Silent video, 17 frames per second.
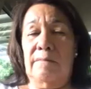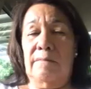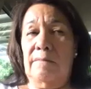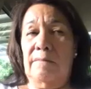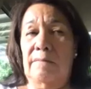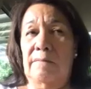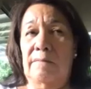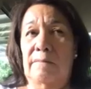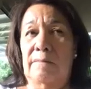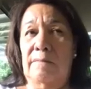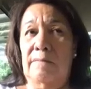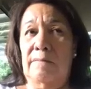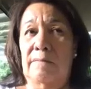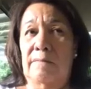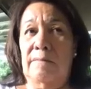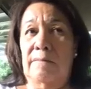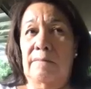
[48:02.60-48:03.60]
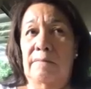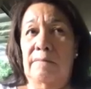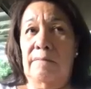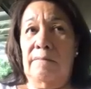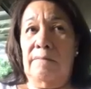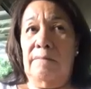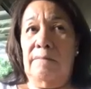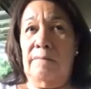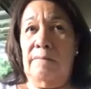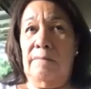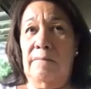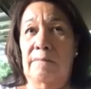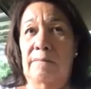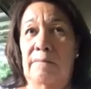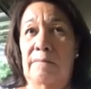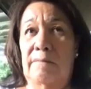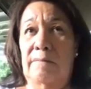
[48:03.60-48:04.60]

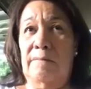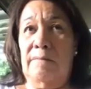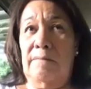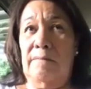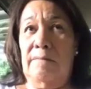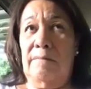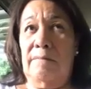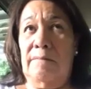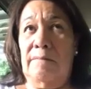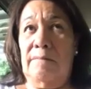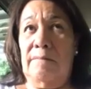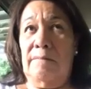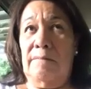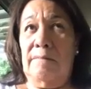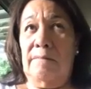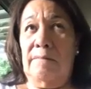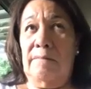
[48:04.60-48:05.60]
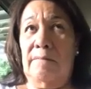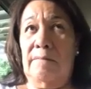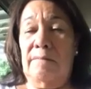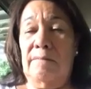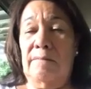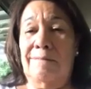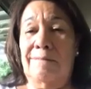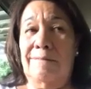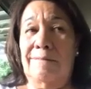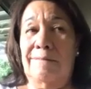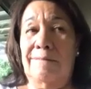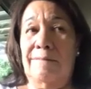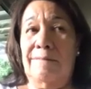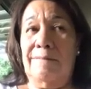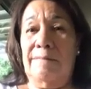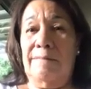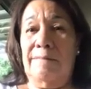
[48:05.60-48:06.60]

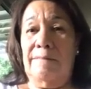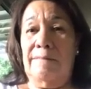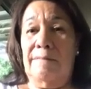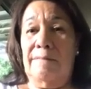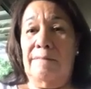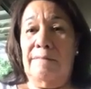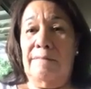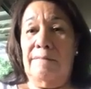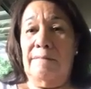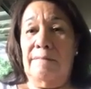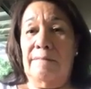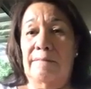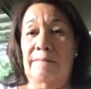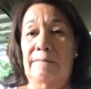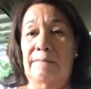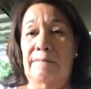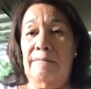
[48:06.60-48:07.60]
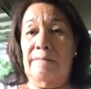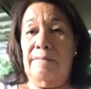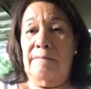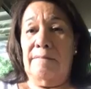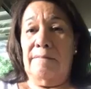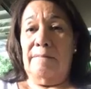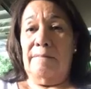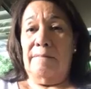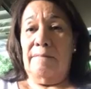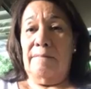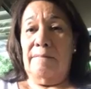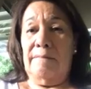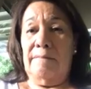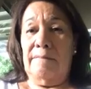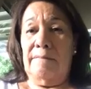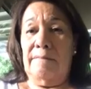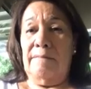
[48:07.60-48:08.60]

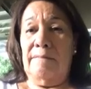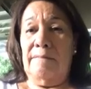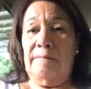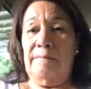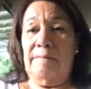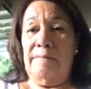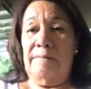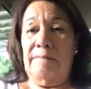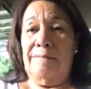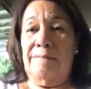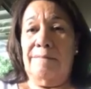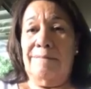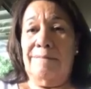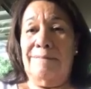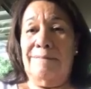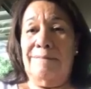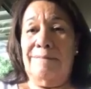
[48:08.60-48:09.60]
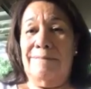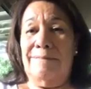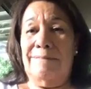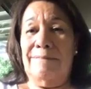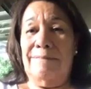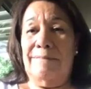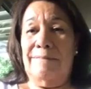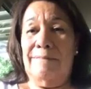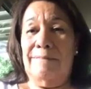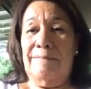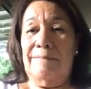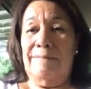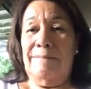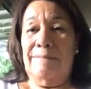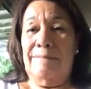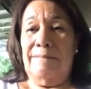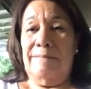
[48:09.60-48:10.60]
(silent)